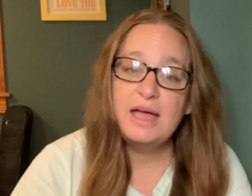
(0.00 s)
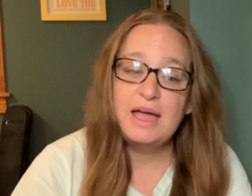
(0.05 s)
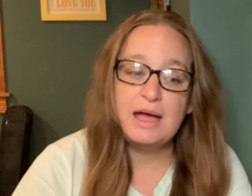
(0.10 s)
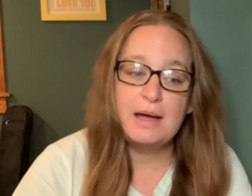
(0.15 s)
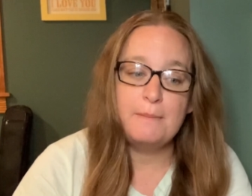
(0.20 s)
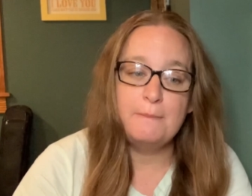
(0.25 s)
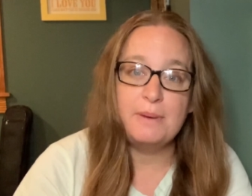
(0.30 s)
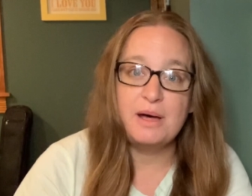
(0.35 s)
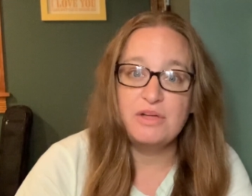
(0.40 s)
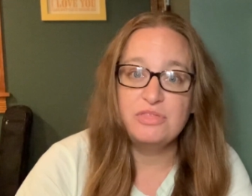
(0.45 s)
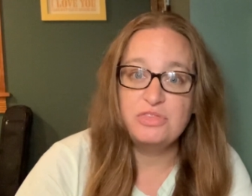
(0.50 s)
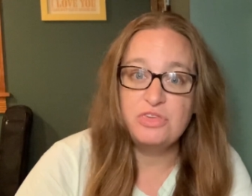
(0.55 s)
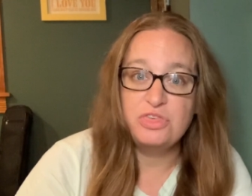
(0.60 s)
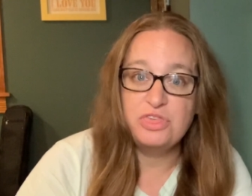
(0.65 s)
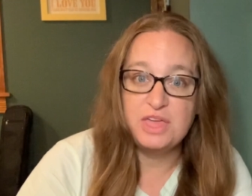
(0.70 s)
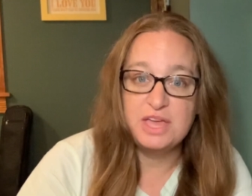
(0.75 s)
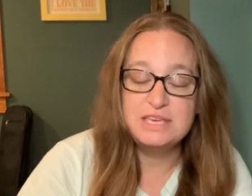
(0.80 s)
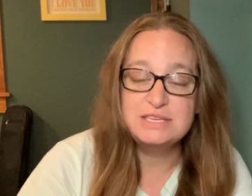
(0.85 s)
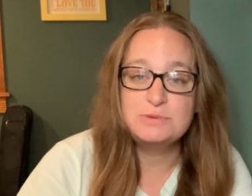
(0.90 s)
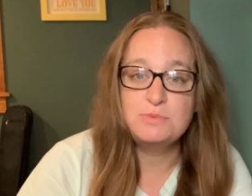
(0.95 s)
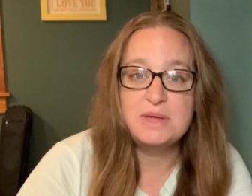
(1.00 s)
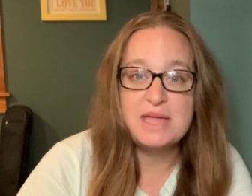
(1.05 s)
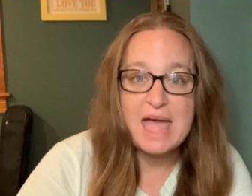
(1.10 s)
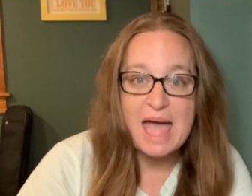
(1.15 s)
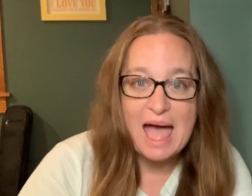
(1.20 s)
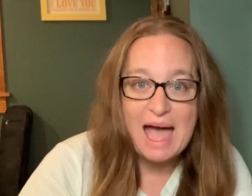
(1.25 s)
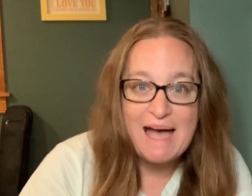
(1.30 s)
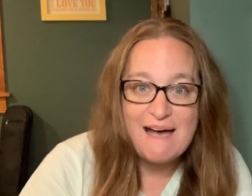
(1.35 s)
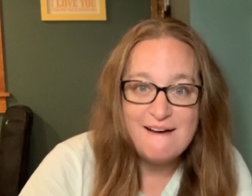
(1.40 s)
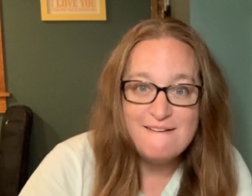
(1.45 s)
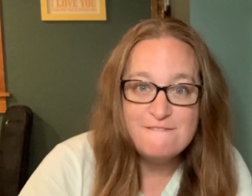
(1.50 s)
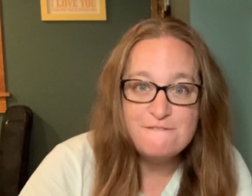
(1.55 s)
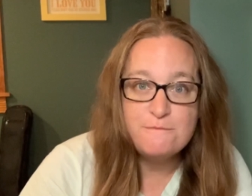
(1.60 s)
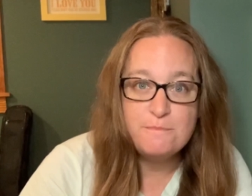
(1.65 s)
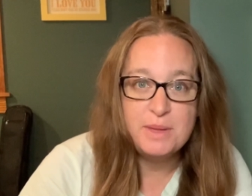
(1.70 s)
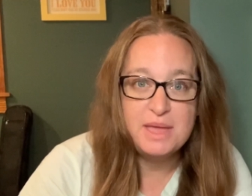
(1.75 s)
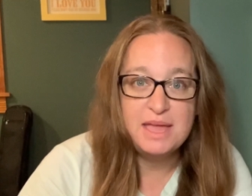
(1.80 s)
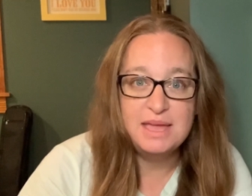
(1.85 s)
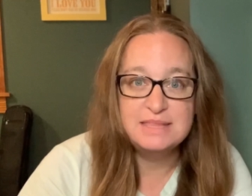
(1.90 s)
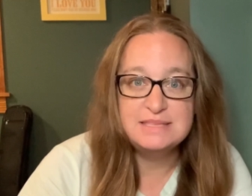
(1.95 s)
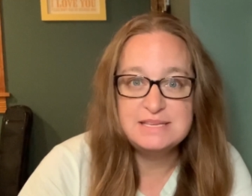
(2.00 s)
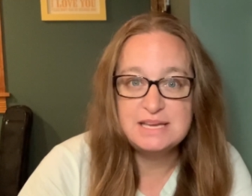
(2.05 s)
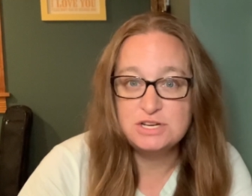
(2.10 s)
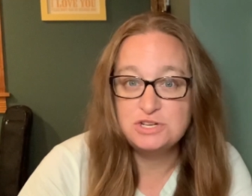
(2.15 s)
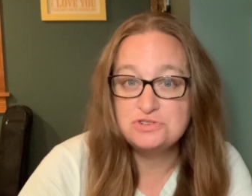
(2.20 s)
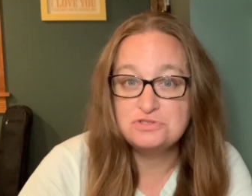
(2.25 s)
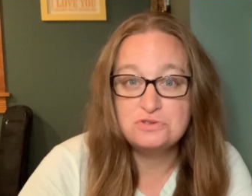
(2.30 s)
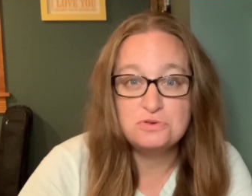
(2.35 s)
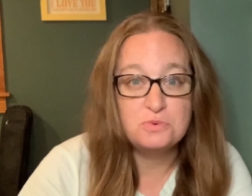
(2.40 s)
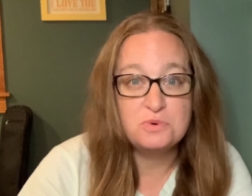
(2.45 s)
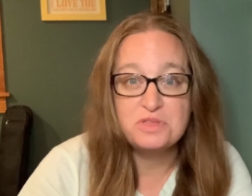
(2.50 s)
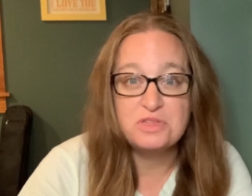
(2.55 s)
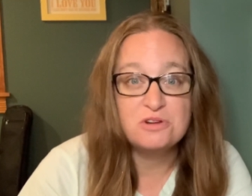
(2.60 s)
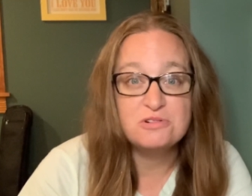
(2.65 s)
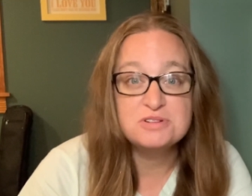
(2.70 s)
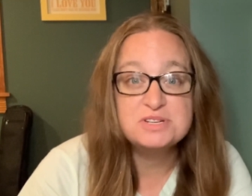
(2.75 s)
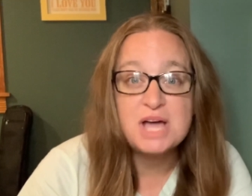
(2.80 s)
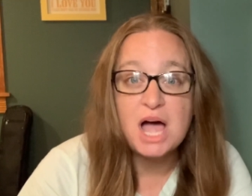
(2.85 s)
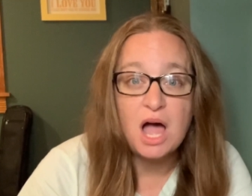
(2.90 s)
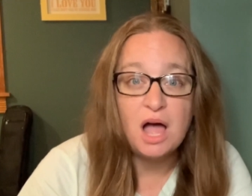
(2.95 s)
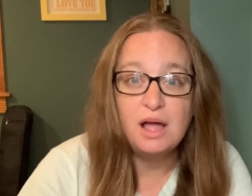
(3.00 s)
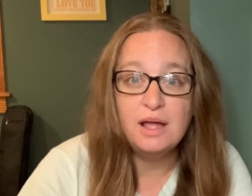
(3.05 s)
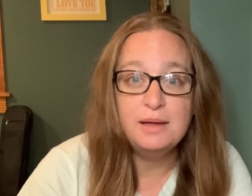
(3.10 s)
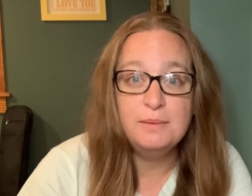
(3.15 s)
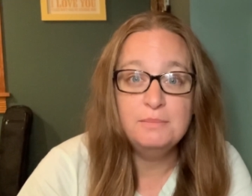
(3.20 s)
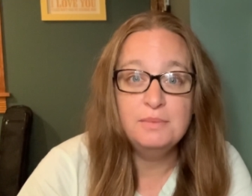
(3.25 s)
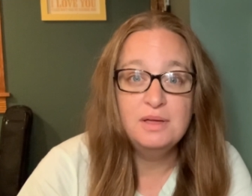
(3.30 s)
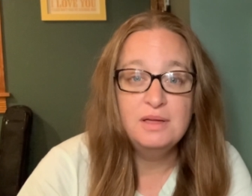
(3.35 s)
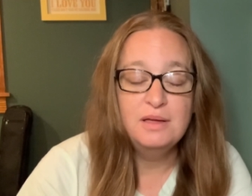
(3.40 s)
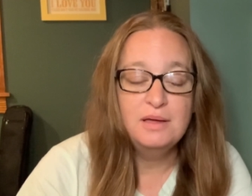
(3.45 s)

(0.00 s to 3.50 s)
about the things we have, being intentional with our time,